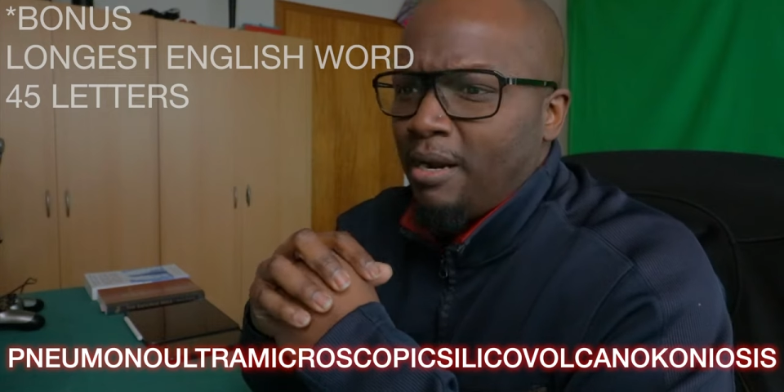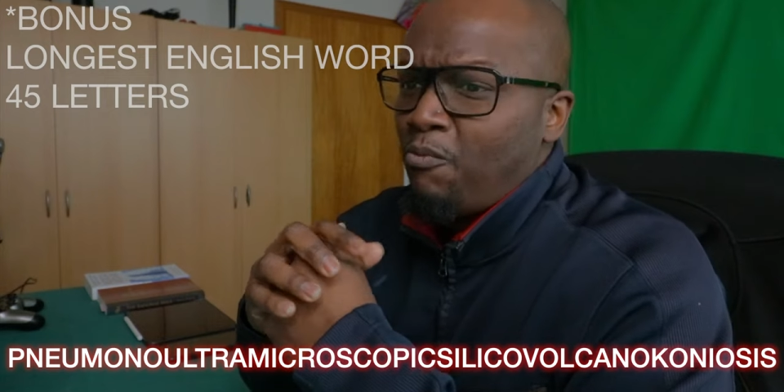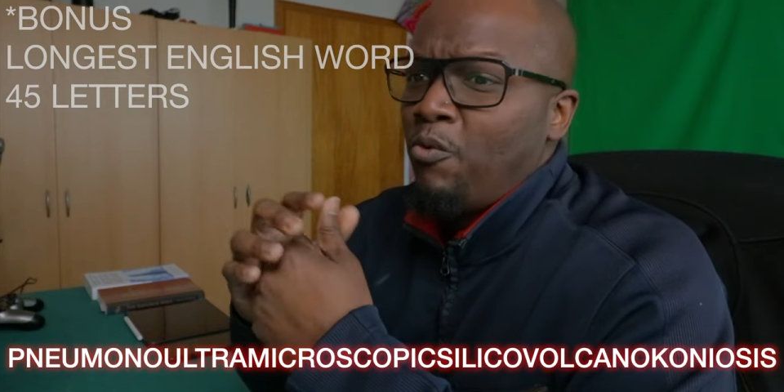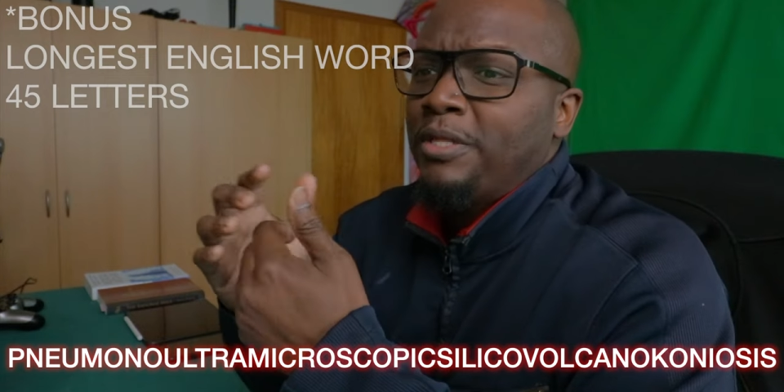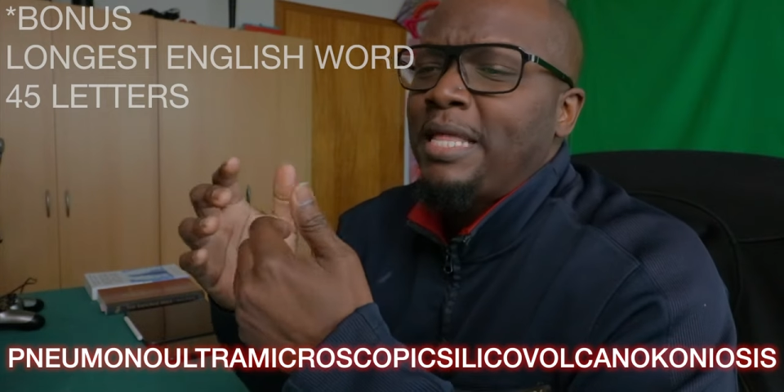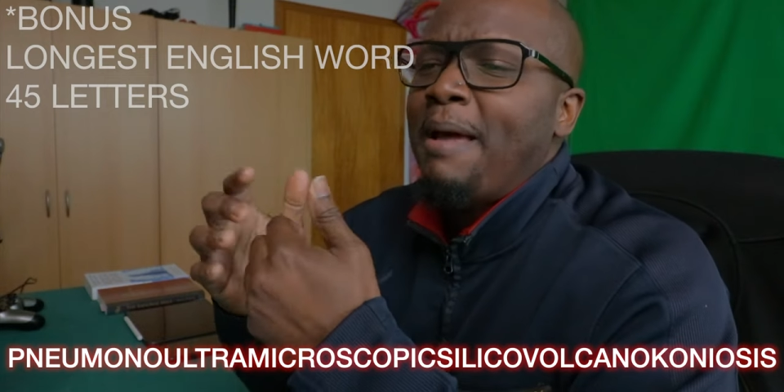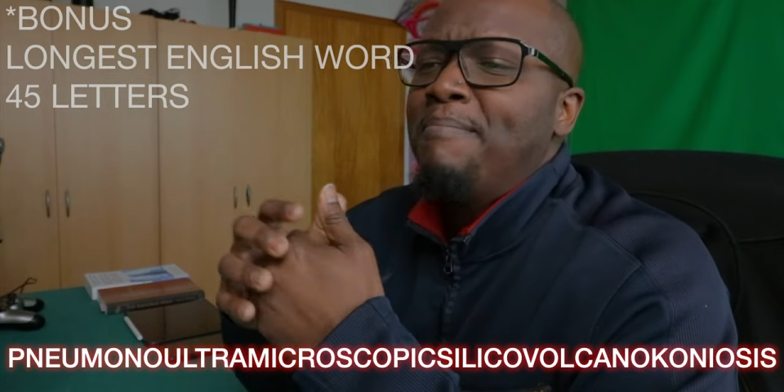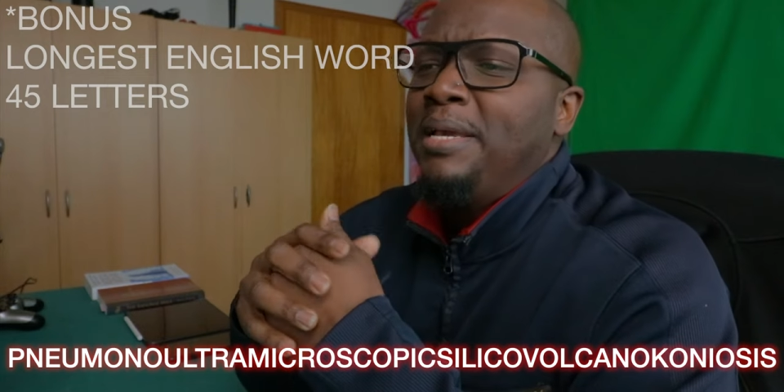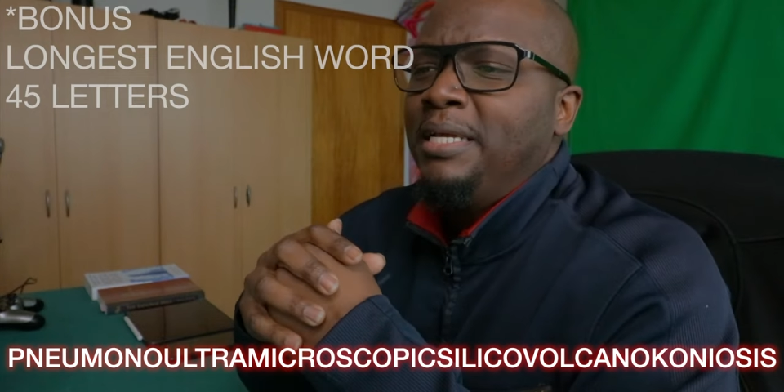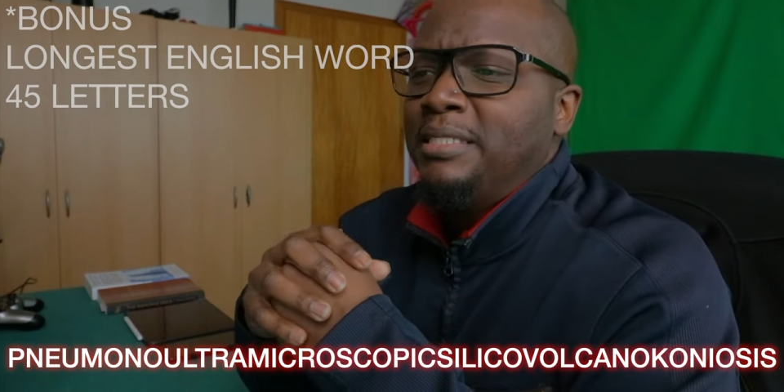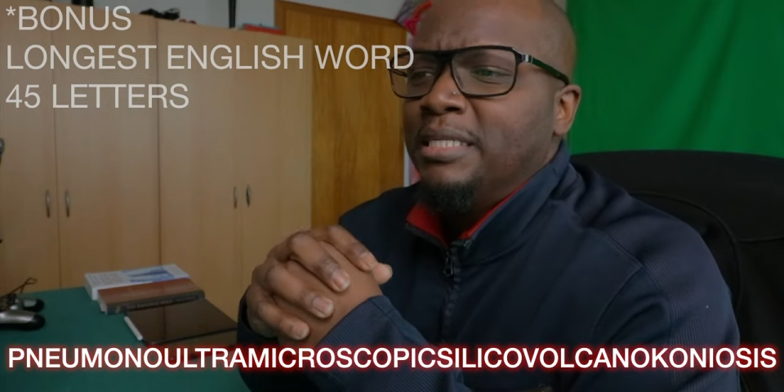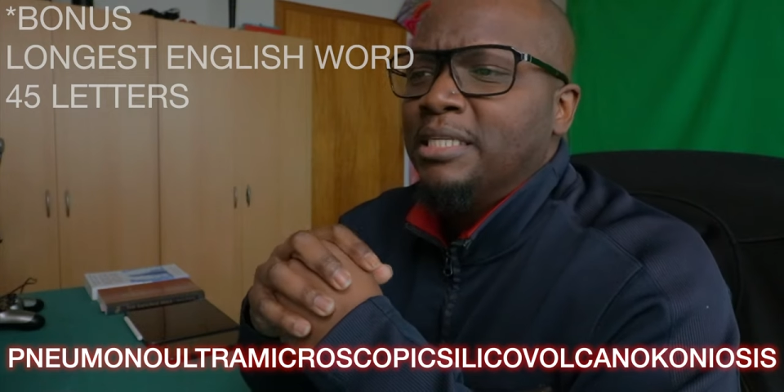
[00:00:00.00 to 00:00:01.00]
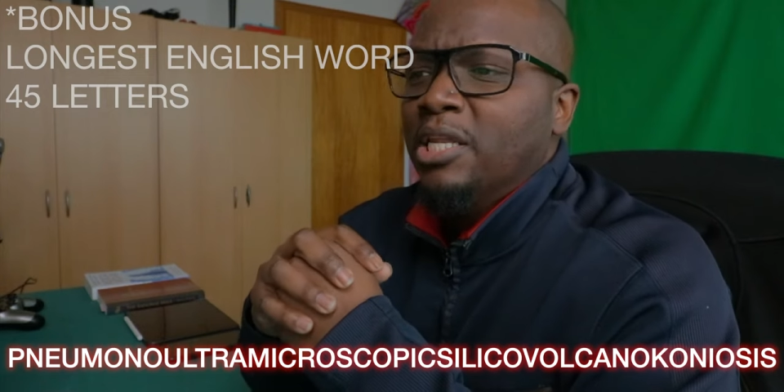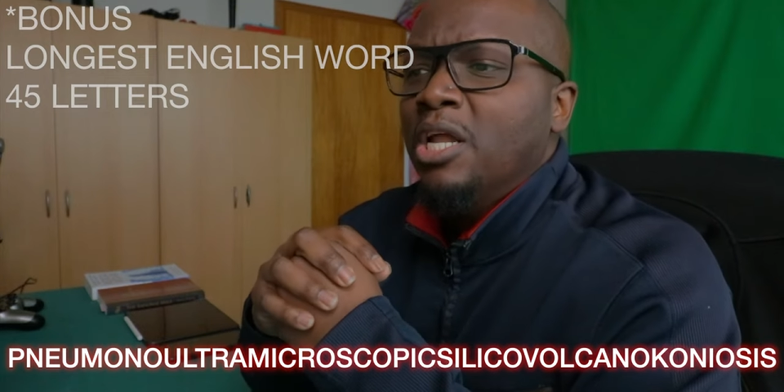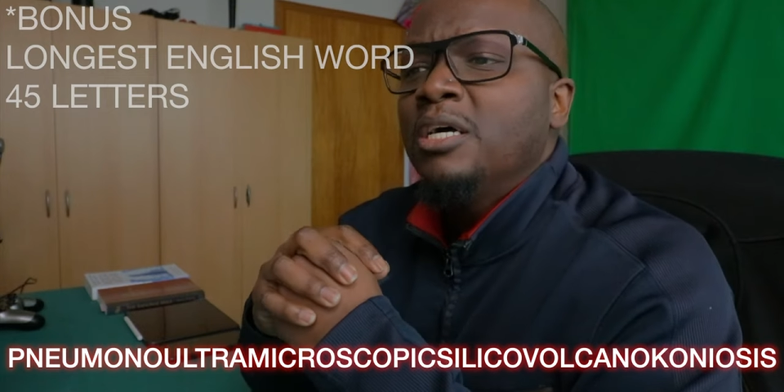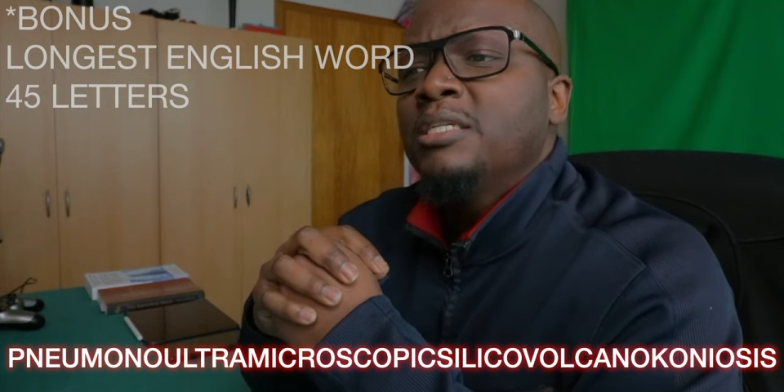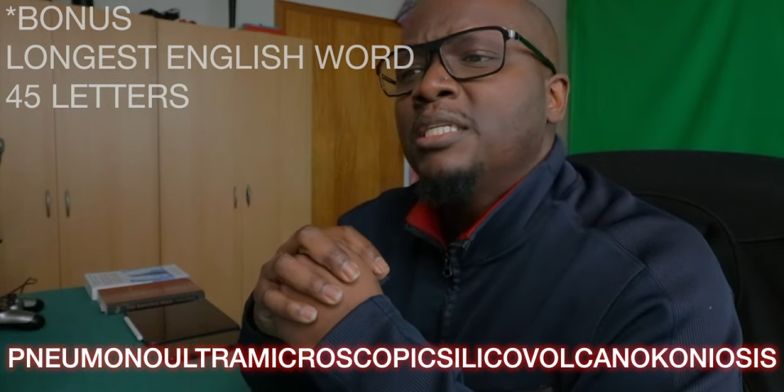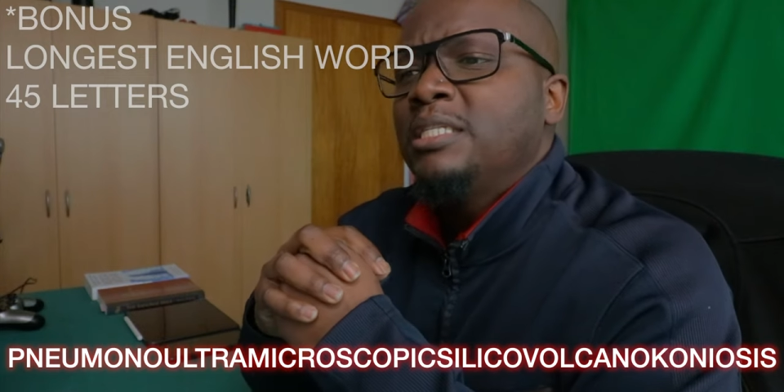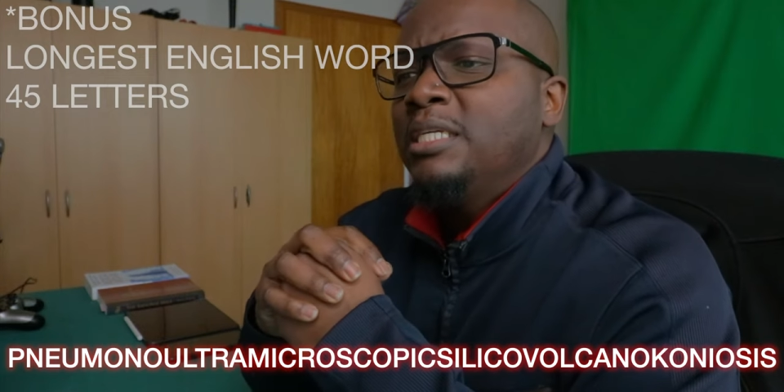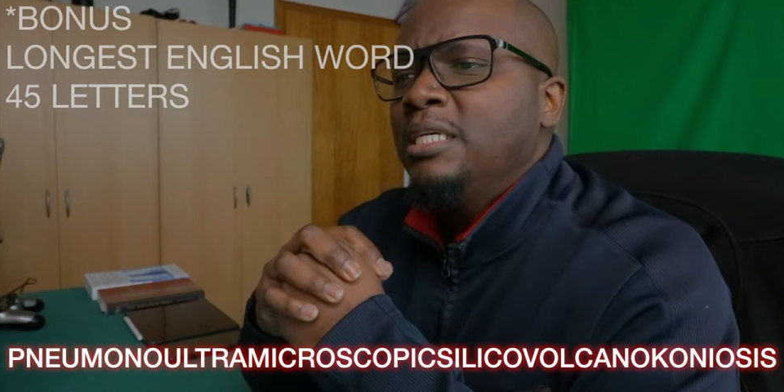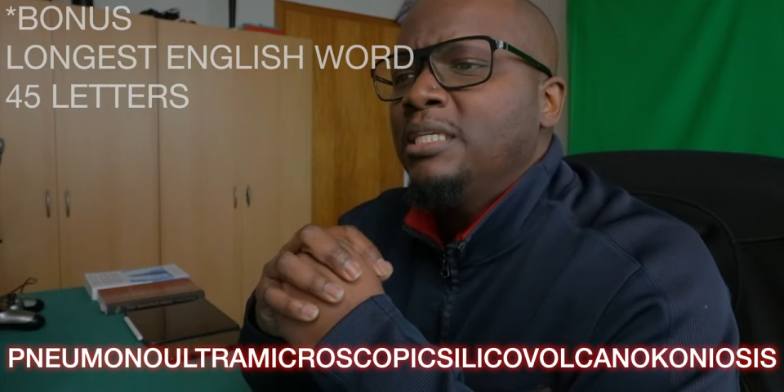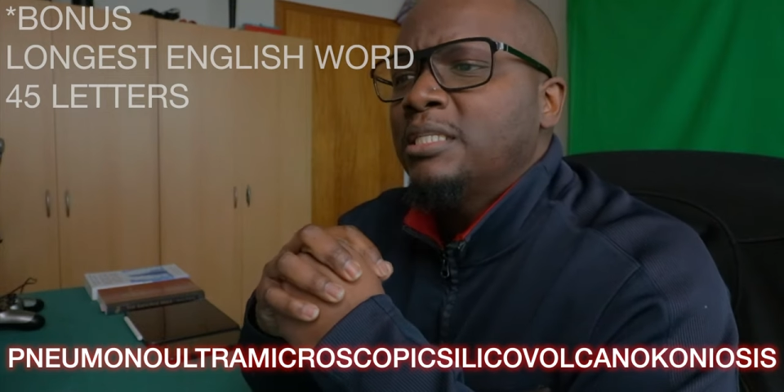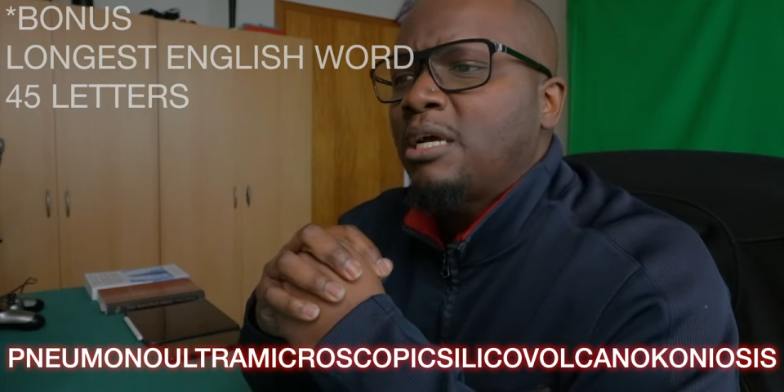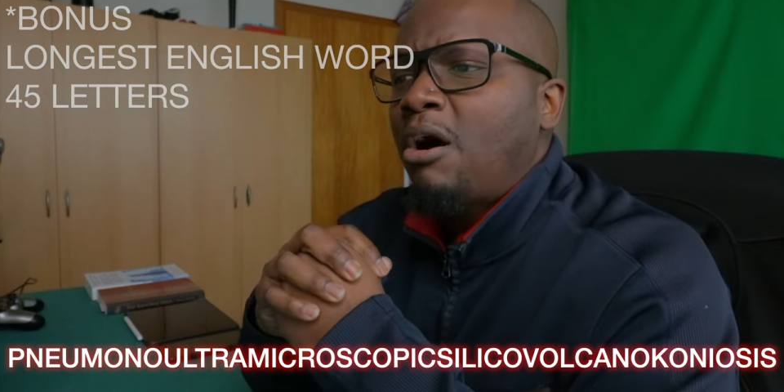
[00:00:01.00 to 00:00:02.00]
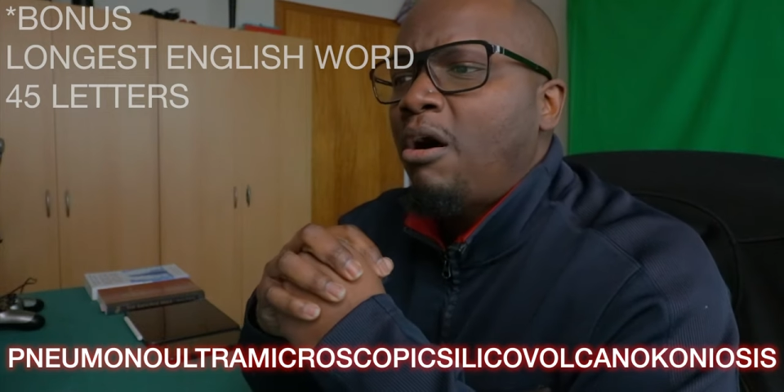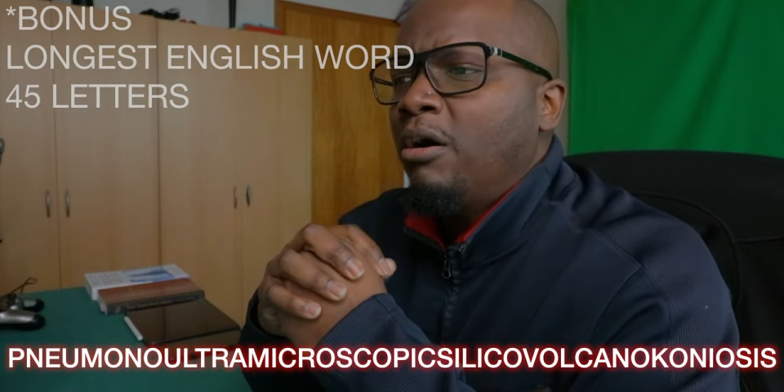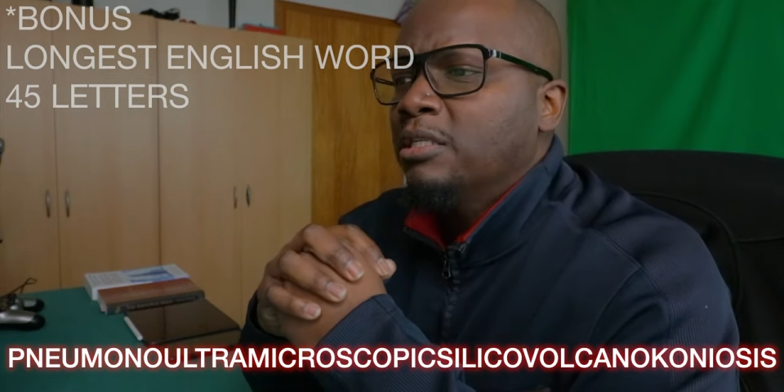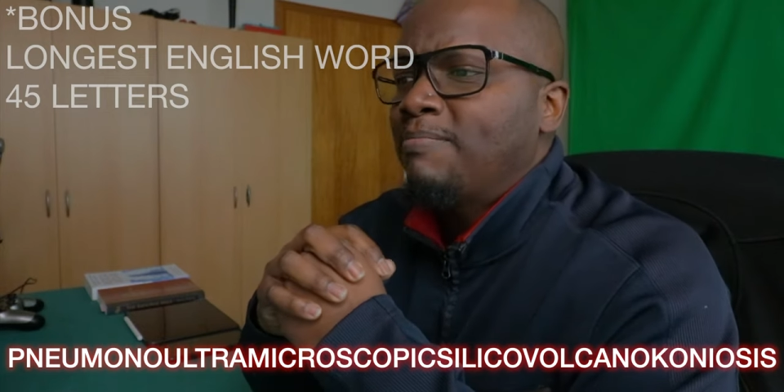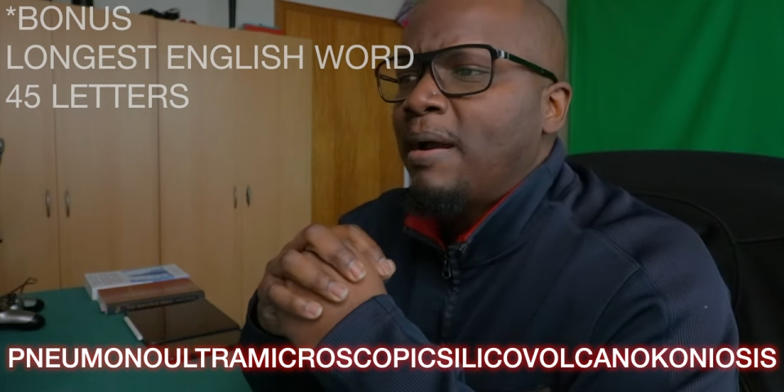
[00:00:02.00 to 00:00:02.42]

What that means is lung disease caused